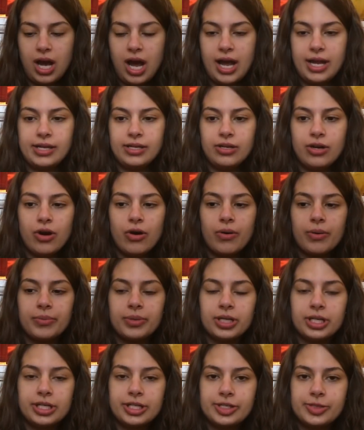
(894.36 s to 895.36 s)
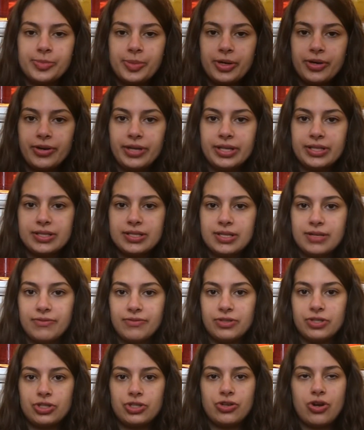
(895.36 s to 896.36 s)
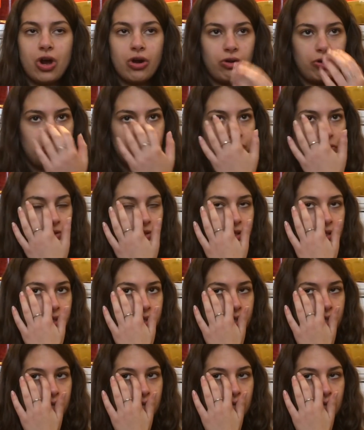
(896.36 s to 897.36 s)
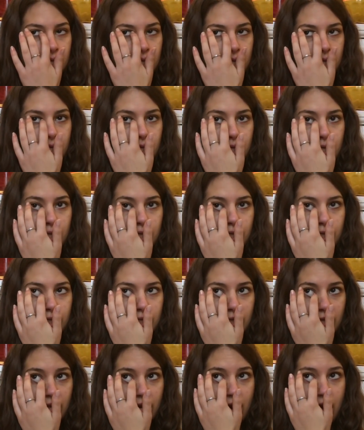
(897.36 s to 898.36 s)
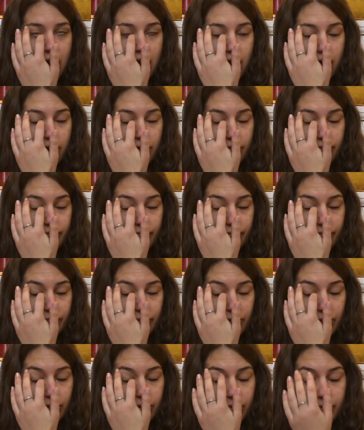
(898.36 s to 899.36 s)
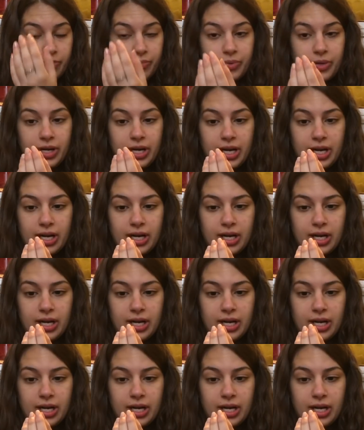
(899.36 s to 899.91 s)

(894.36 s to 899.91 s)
I know I'm gonna experience different struggles to come, but